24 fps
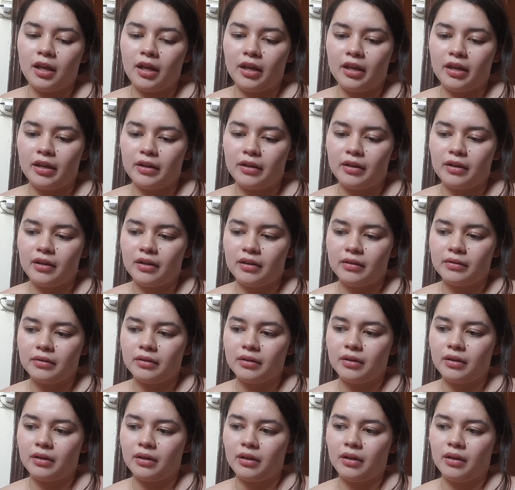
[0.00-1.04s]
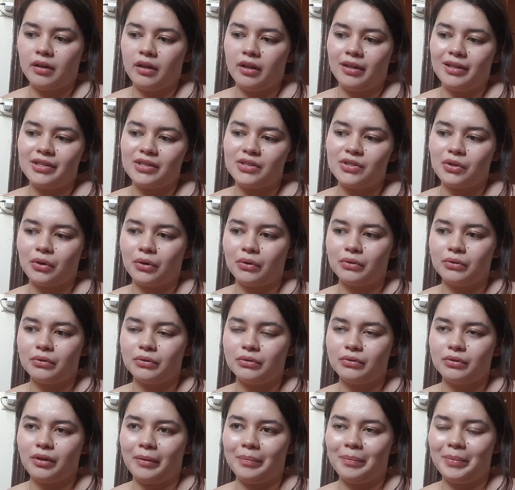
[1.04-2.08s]
I'll
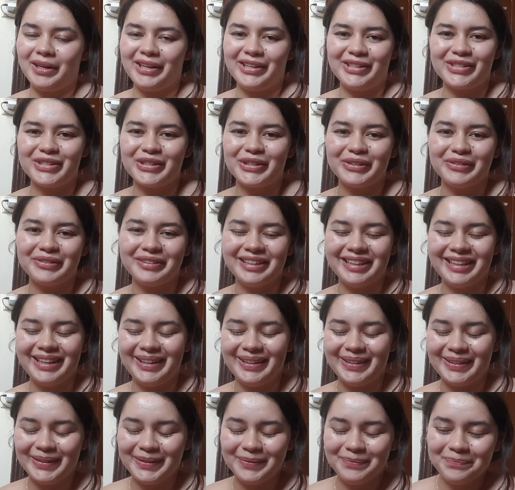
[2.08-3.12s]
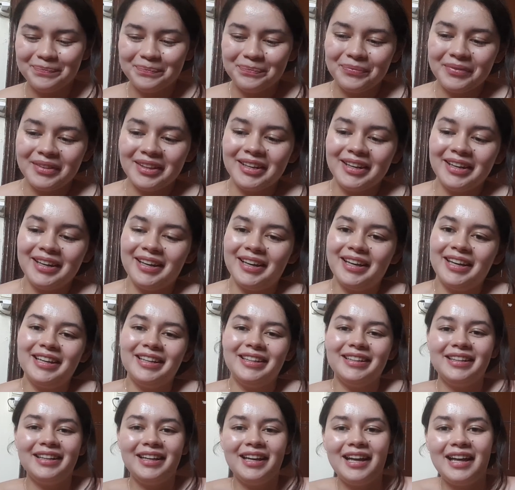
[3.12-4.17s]
show a picture of it later.
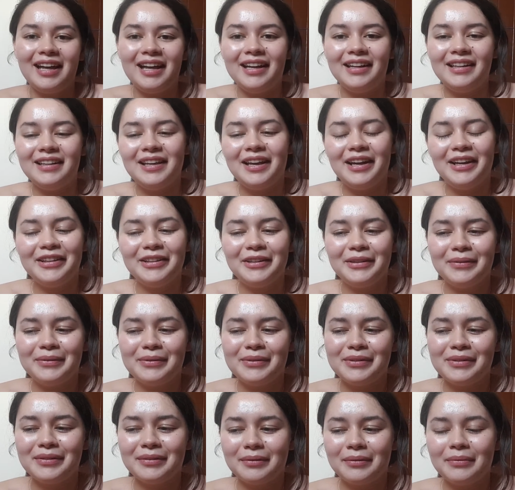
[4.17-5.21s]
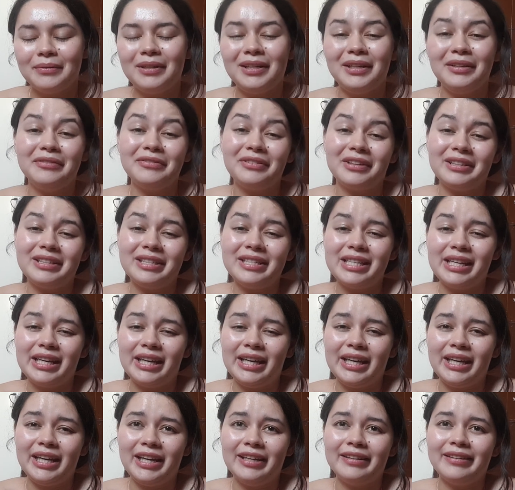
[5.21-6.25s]
And yeah, that was a really fun
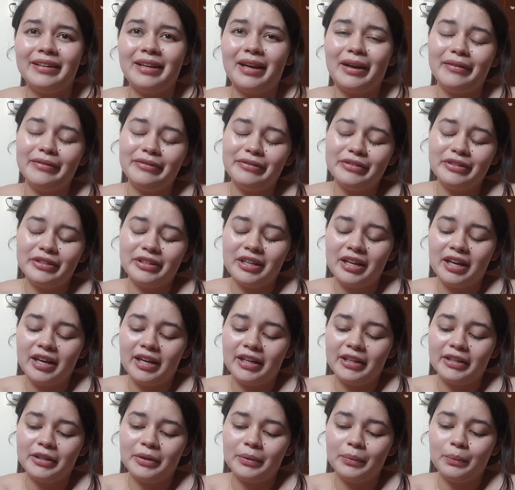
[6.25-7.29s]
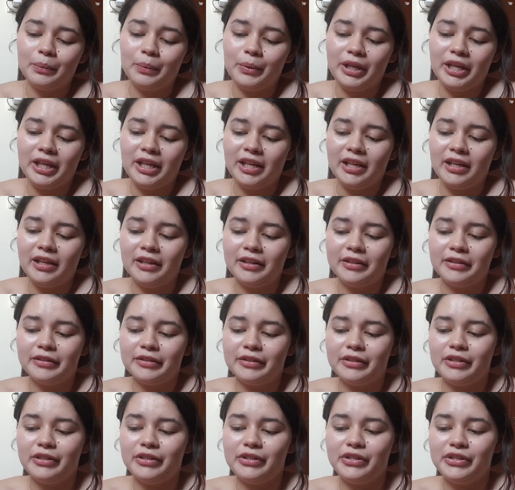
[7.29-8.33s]
day. And then after that, we
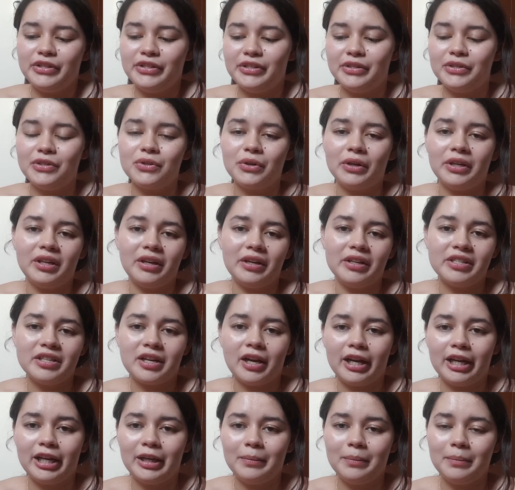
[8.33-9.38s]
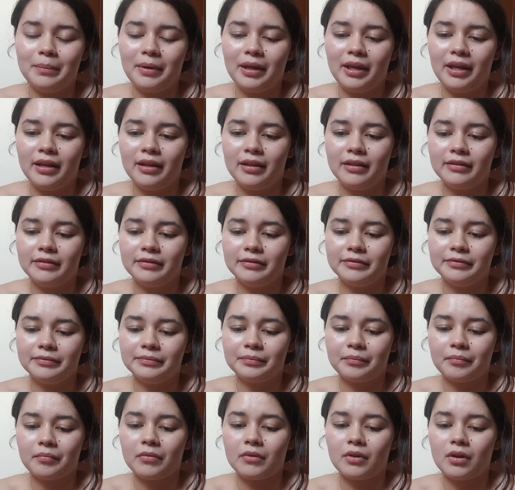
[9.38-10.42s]
just enjoyed our time in
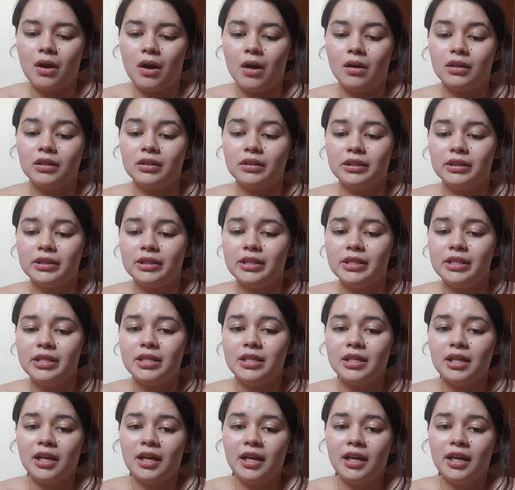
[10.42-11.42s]
Auckland.